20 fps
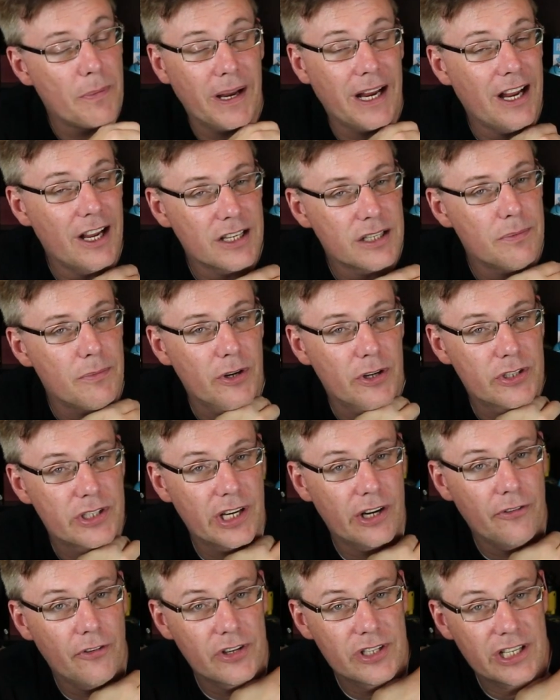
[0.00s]
my customer
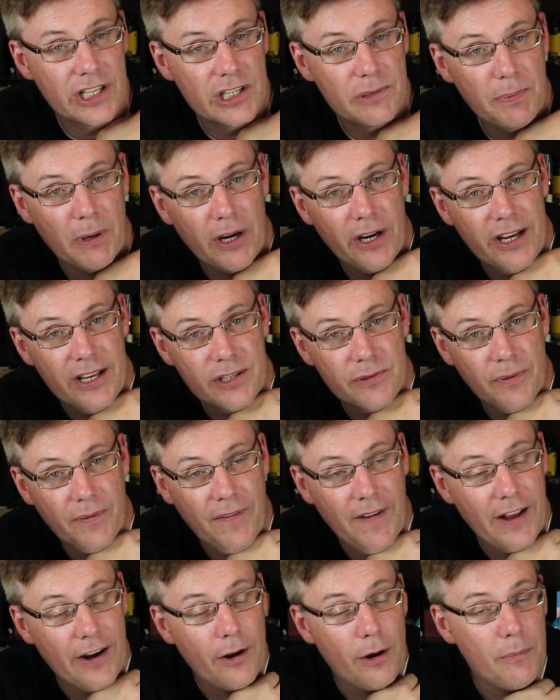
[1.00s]
service experience with
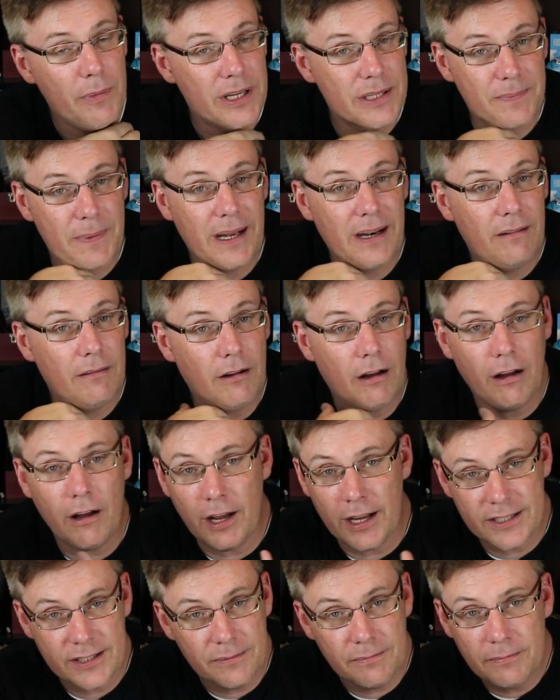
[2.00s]
Fanhome has been
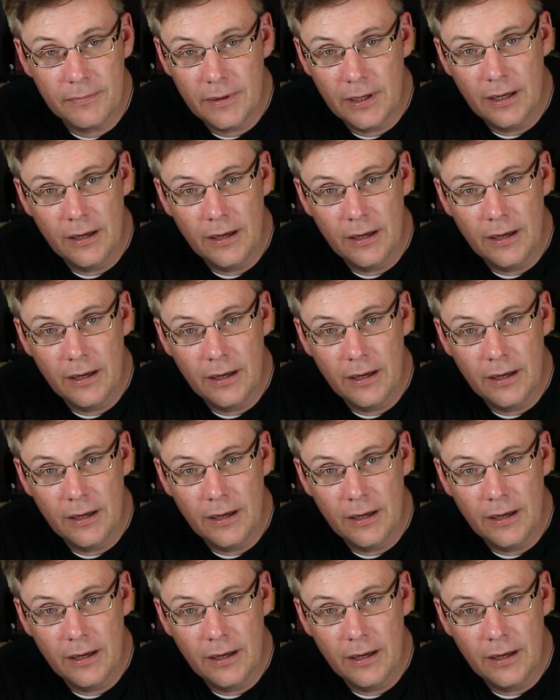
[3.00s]
awesome.